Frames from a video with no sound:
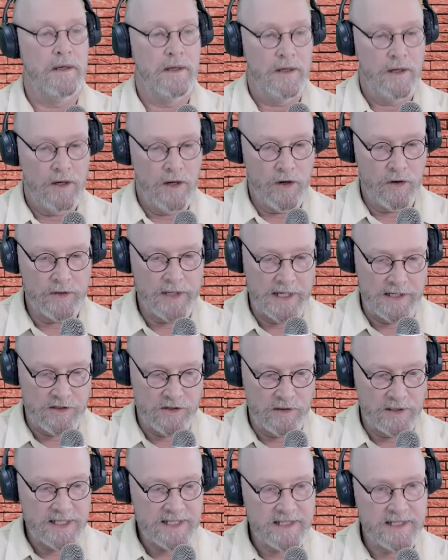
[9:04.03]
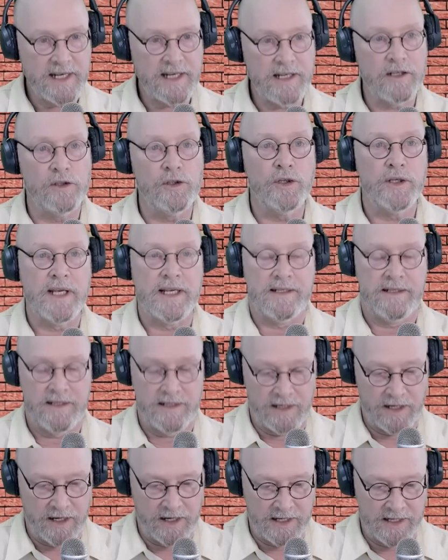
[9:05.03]
Okay, so let's take a look at
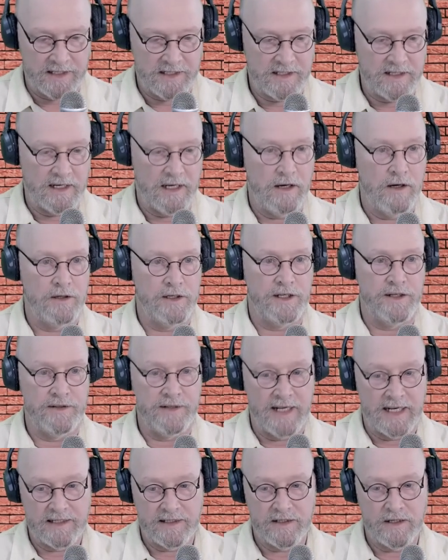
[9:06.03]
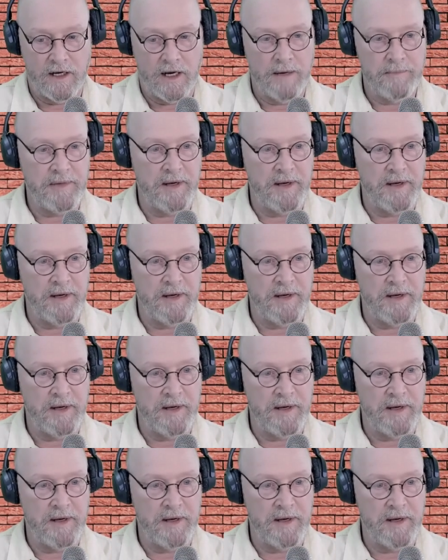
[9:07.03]
CIS on our desktop.